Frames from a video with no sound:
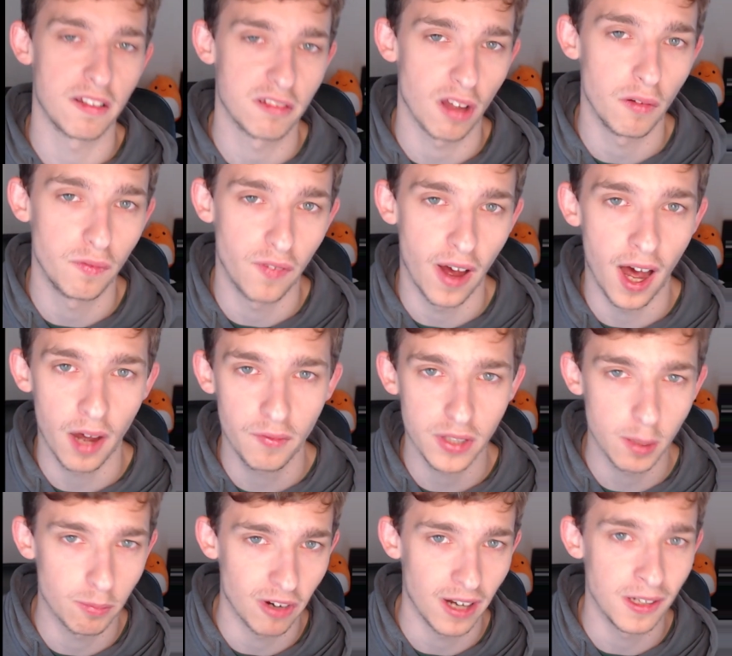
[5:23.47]
so far for
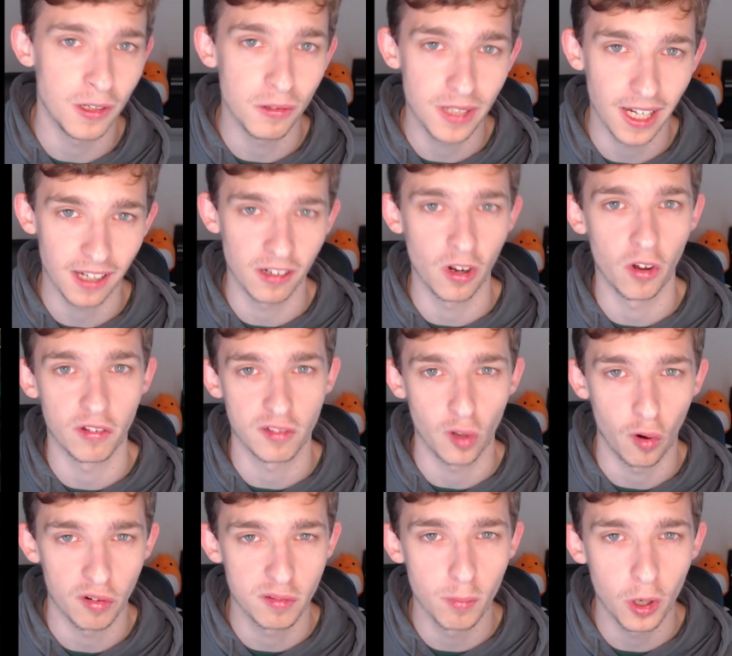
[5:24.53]
the brand new
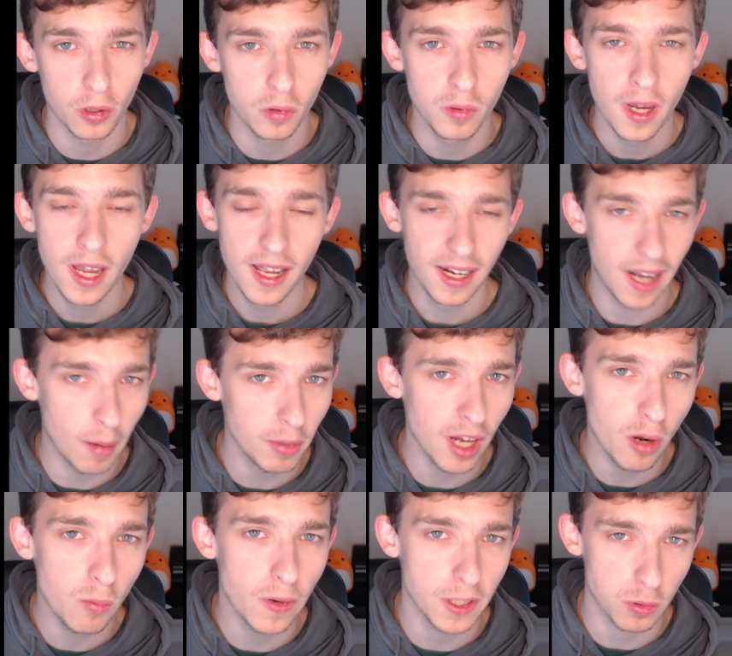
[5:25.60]
Giganotosaurus model. Let me
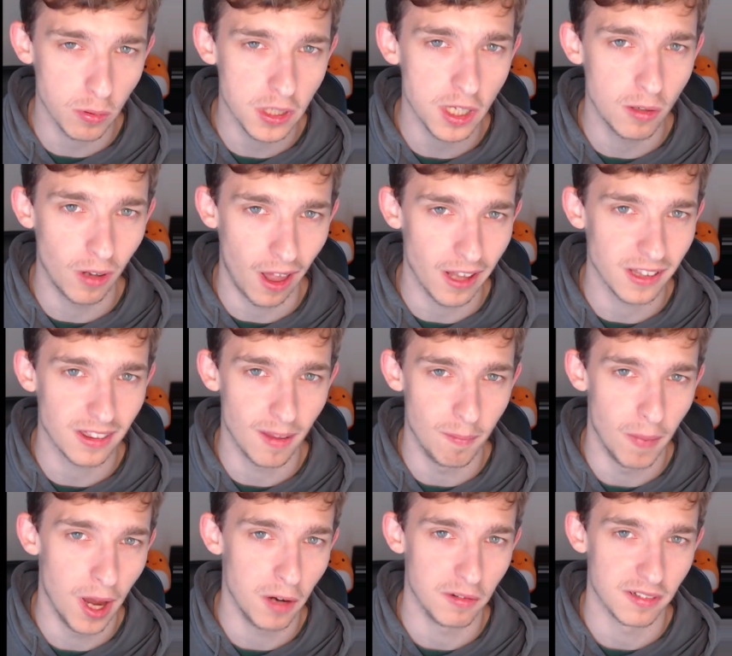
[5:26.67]
know which one you like the
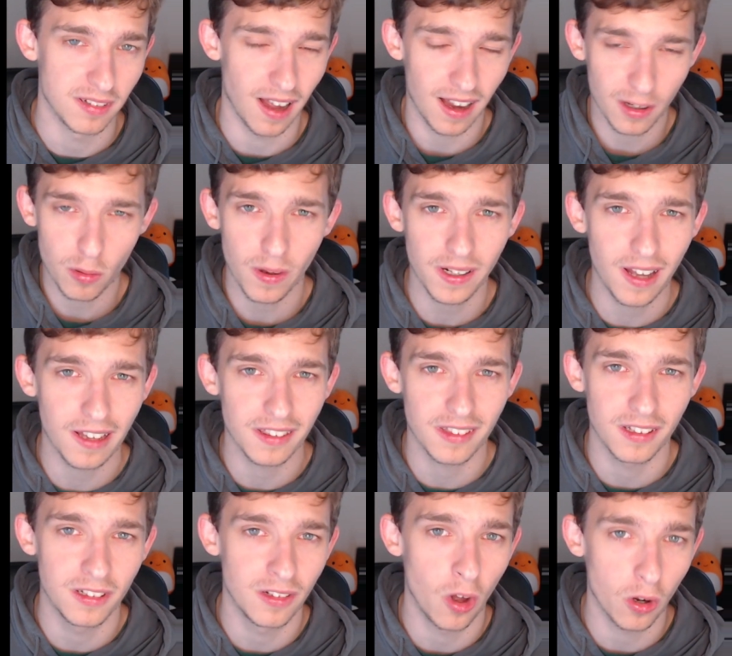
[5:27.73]
most. I quite like
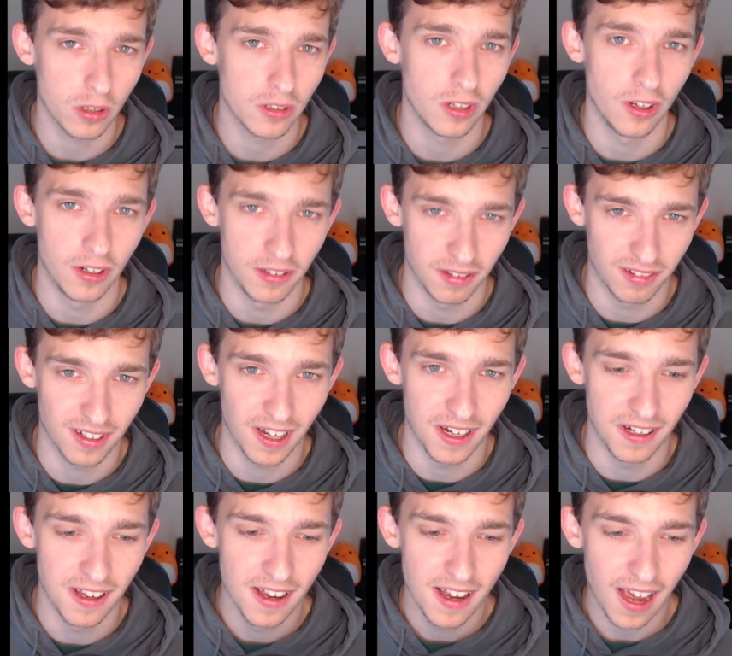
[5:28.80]
the Nocturne
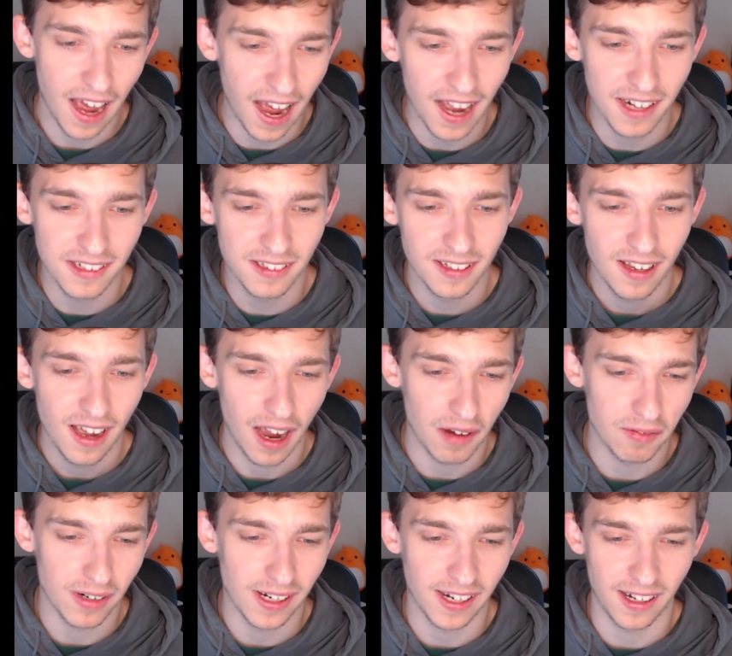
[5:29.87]
skin, and I
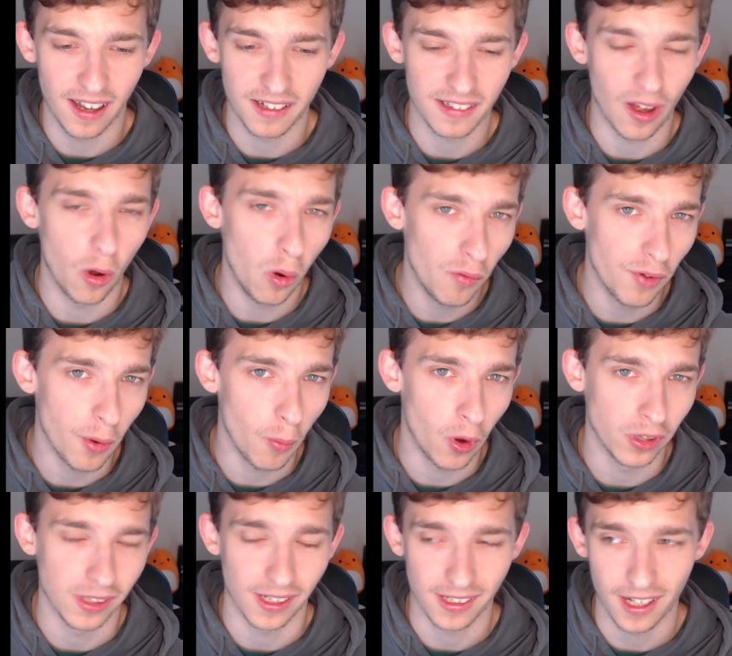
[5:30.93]
really like that other
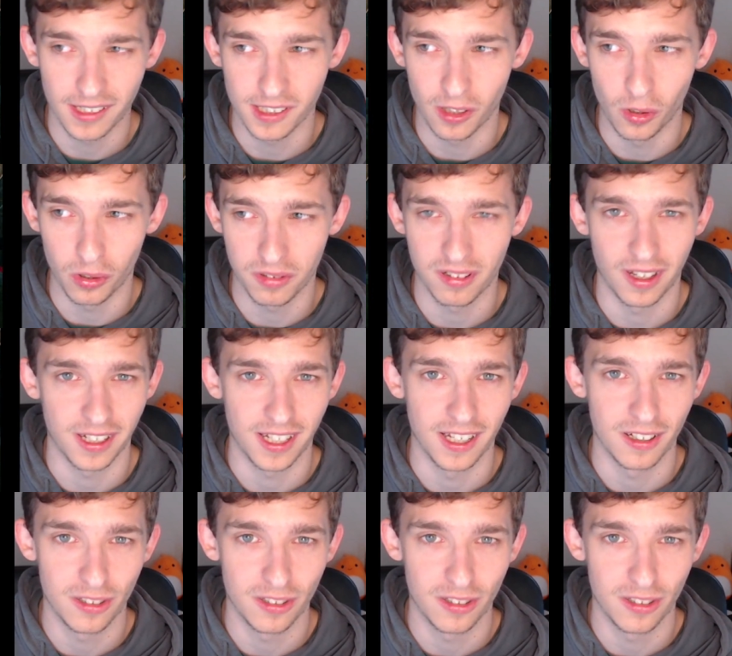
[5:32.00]
one that kind of looks like it